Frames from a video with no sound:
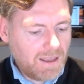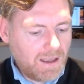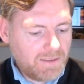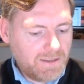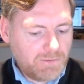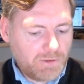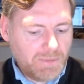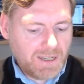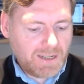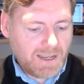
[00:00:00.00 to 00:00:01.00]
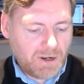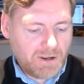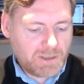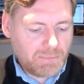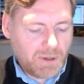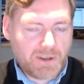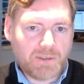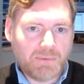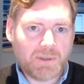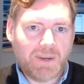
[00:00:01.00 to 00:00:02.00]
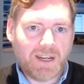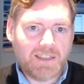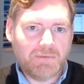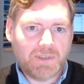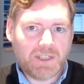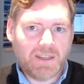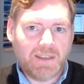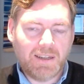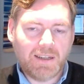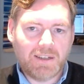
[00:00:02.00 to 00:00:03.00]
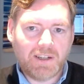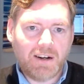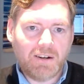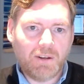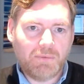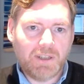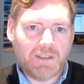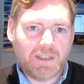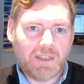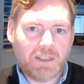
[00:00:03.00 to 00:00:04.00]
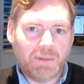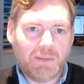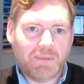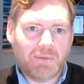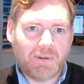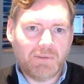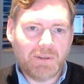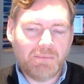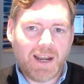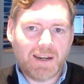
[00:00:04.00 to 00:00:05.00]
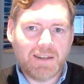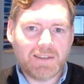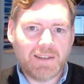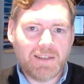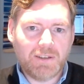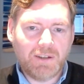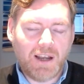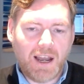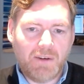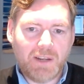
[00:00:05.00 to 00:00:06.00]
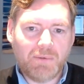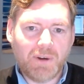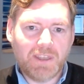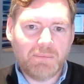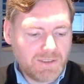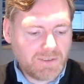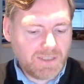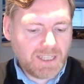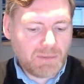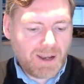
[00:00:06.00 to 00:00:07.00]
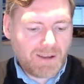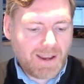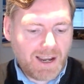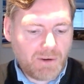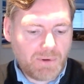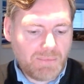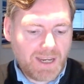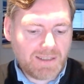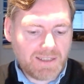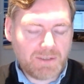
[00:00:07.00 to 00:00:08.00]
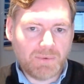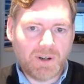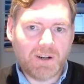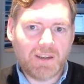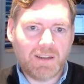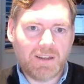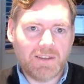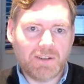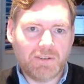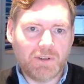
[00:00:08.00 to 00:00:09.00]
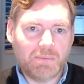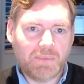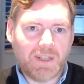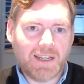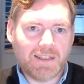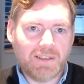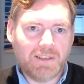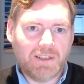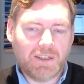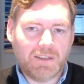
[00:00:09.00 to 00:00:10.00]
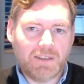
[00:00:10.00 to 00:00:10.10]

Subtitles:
I think for me, again, as a personal perspective, which I think I share a lot with the people I work with in Magna, is I really want them to think about how we make this work as a group. Like that